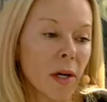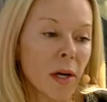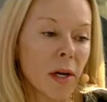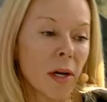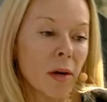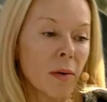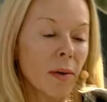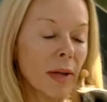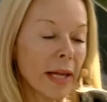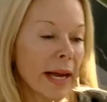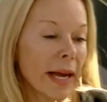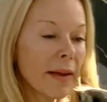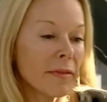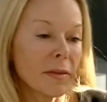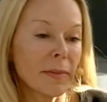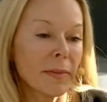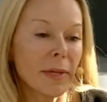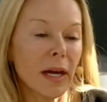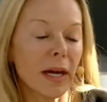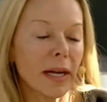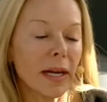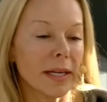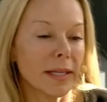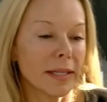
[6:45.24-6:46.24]
Well, I have to be
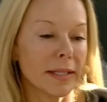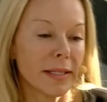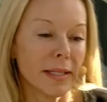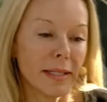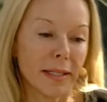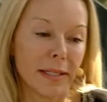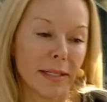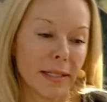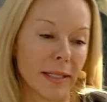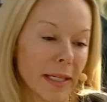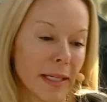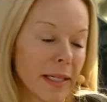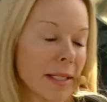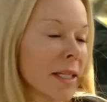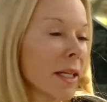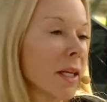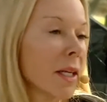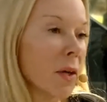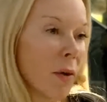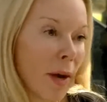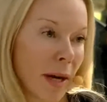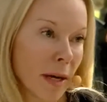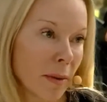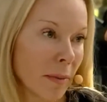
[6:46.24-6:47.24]
honest, it's
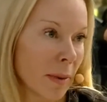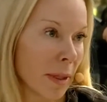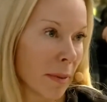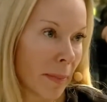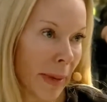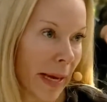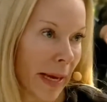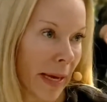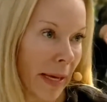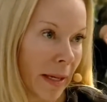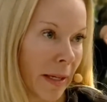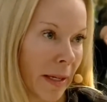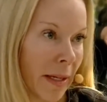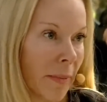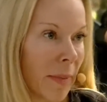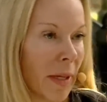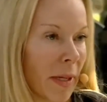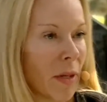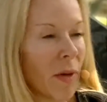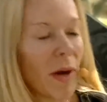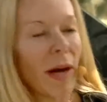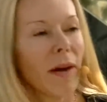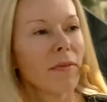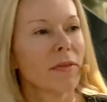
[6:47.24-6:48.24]
incredibly bad. I
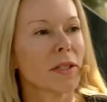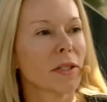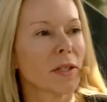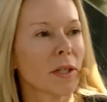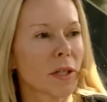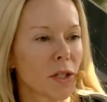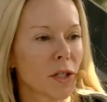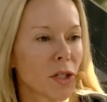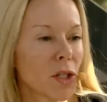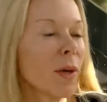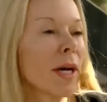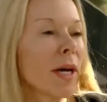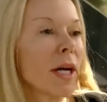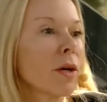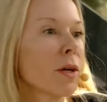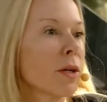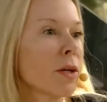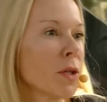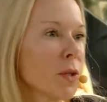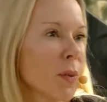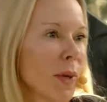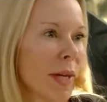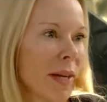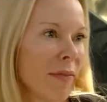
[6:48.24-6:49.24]
mean, you have to look,
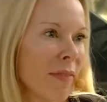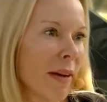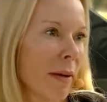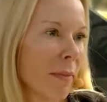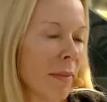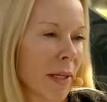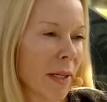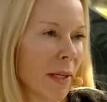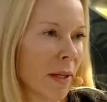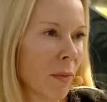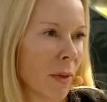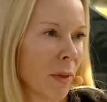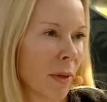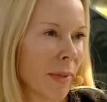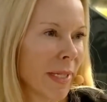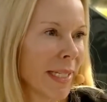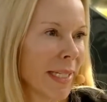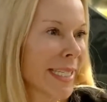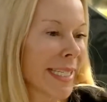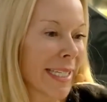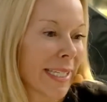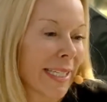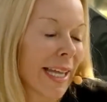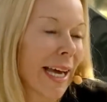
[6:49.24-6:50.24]
225 million women
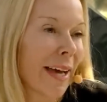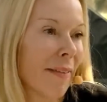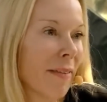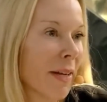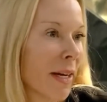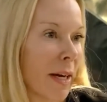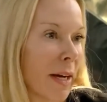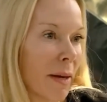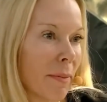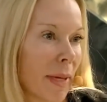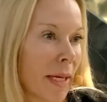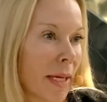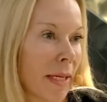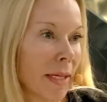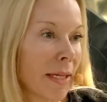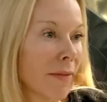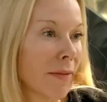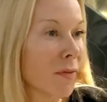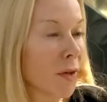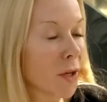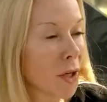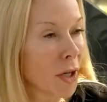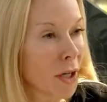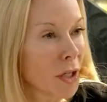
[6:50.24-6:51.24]
still have an unmet need
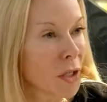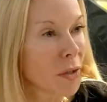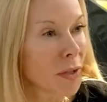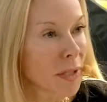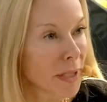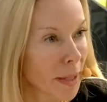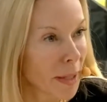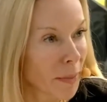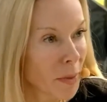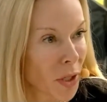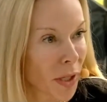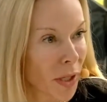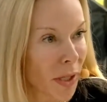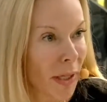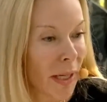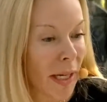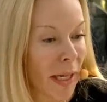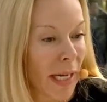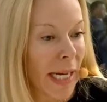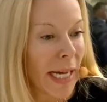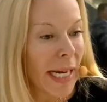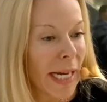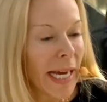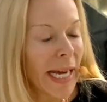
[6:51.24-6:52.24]
for contraception,
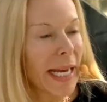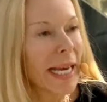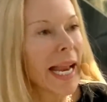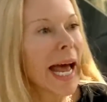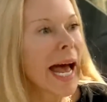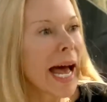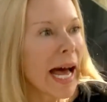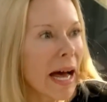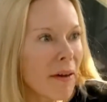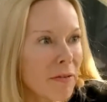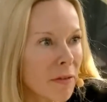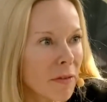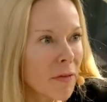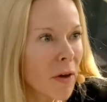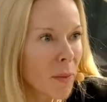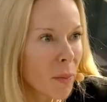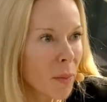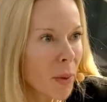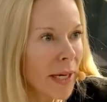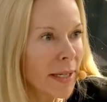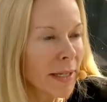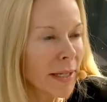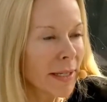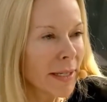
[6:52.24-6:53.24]
and half of all
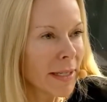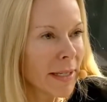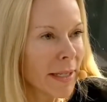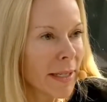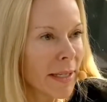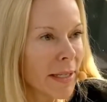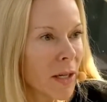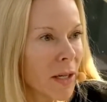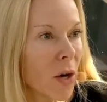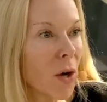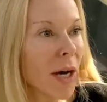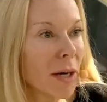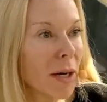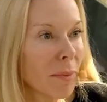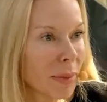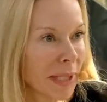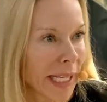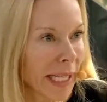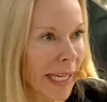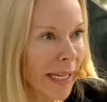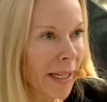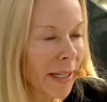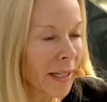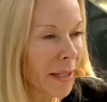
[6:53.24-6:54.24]
pregnancies are
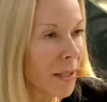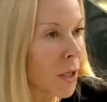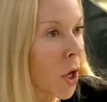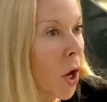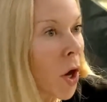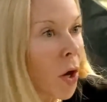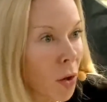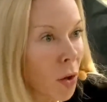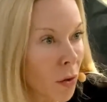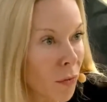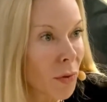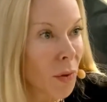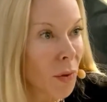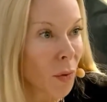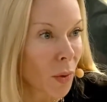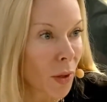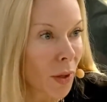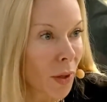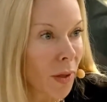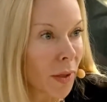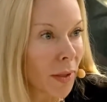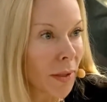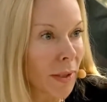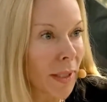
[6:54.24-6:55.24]
unplanned all over the
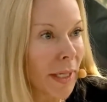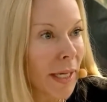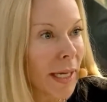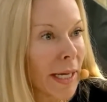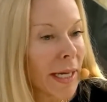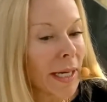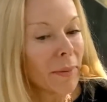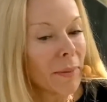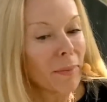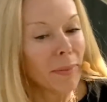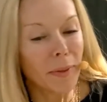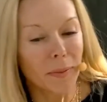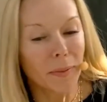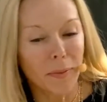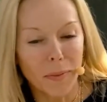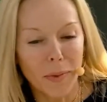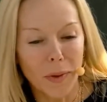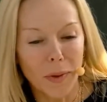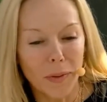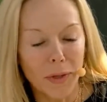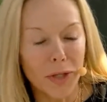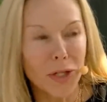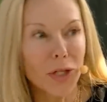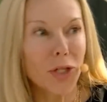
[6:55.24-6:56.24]
world. But
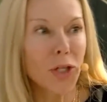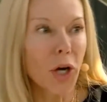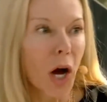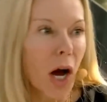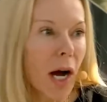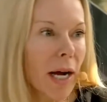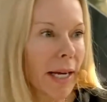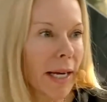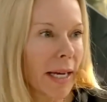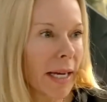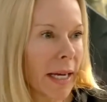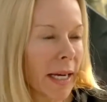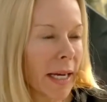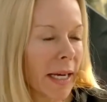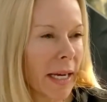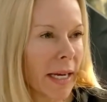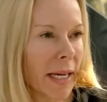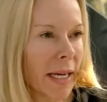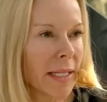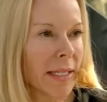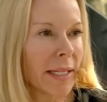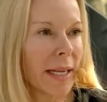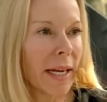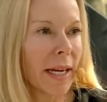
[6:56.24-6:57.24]
what was shocking
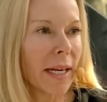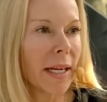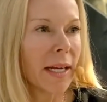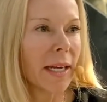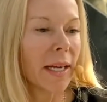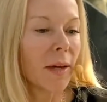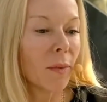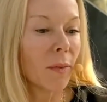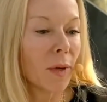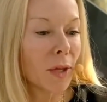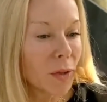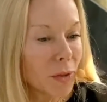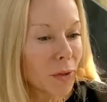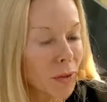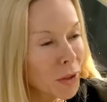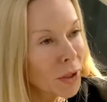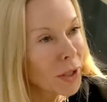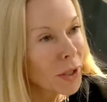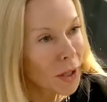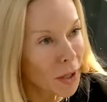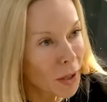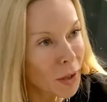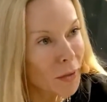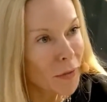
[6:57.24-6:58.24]
is that when you
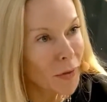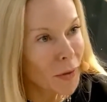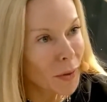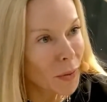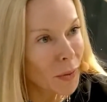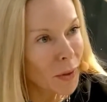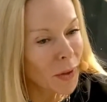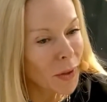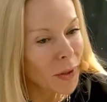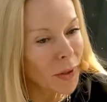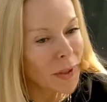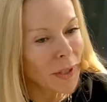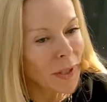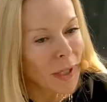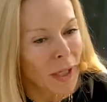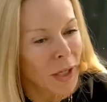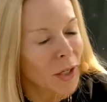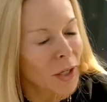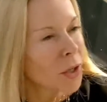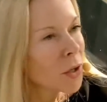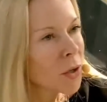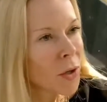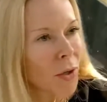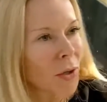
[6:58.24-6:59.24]
look all over the world,
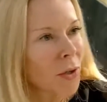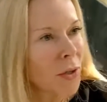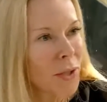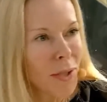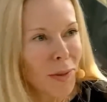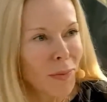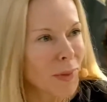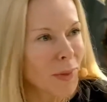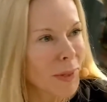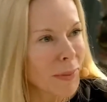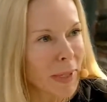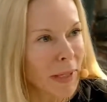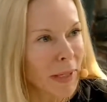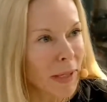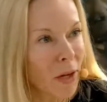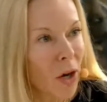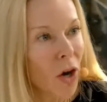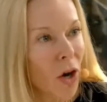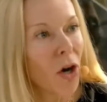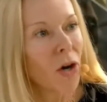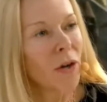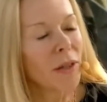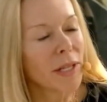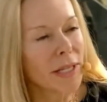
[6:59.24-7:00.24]
girls and women
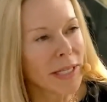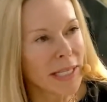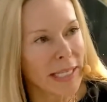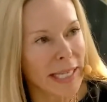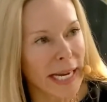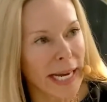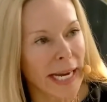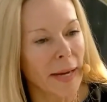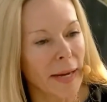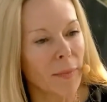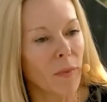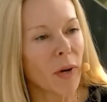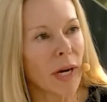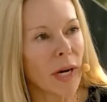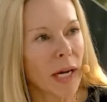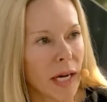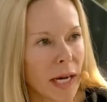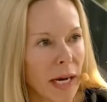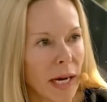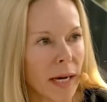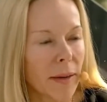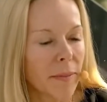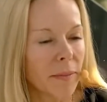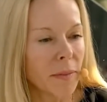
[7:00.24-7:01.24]
are the same when it
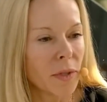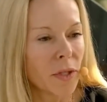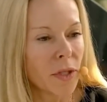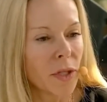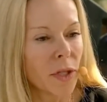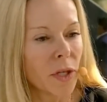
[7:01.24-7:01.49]
comes to